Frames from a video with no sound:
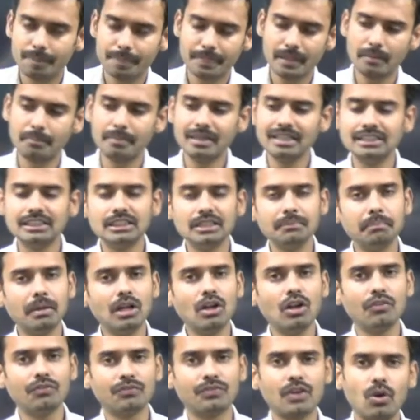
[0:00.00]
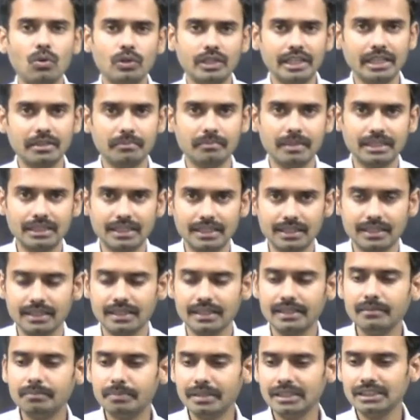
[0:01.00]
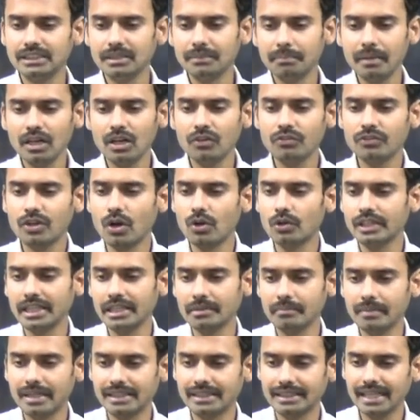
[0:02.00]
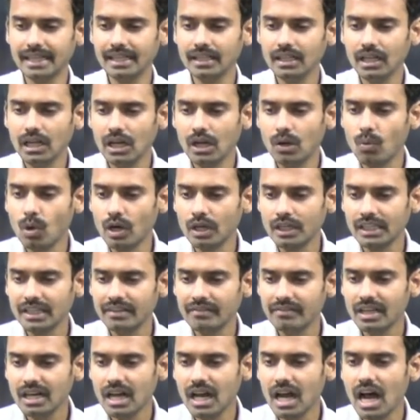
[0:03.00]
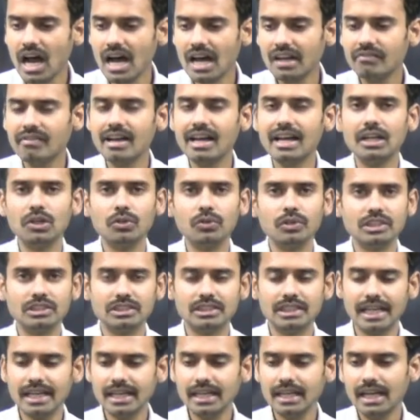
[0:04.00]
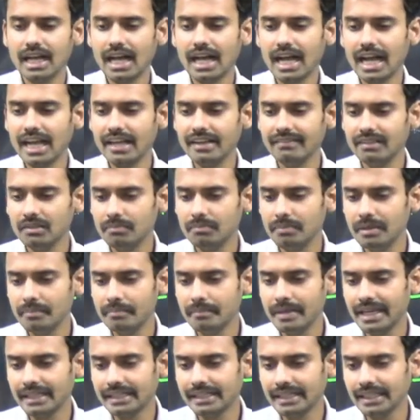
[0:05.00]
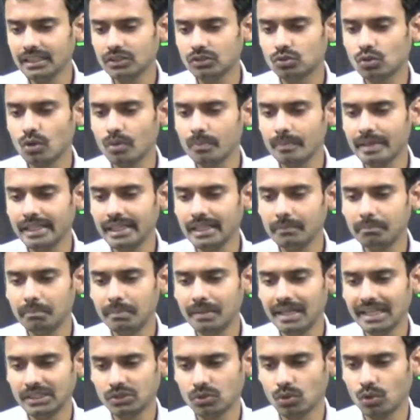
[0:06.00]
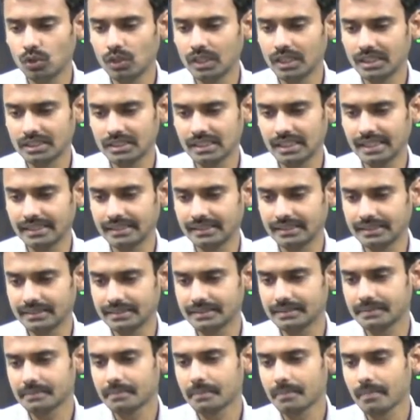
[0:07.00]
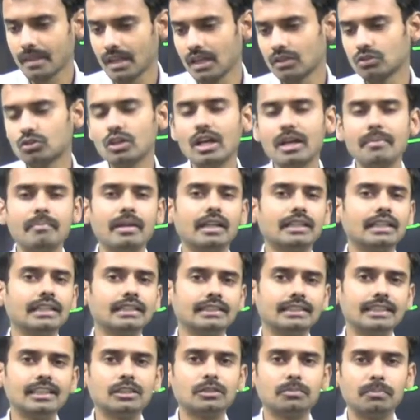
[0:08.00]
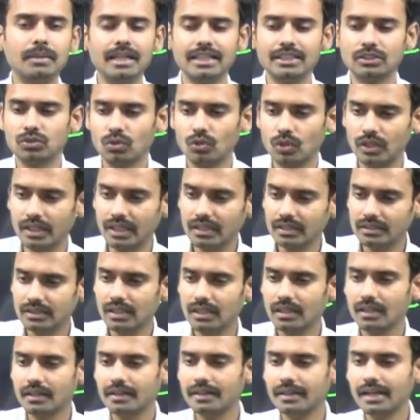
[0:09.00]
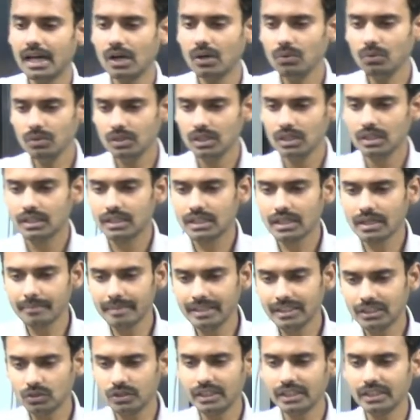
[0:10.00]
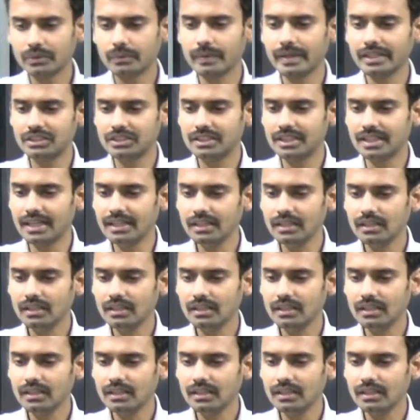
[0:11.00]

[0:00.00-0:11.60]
principle of counting method. In principle of counting method, whatever R value is there, I will be making so many placeholders like this. So I am making 6 placeholders. Now, coming to the question,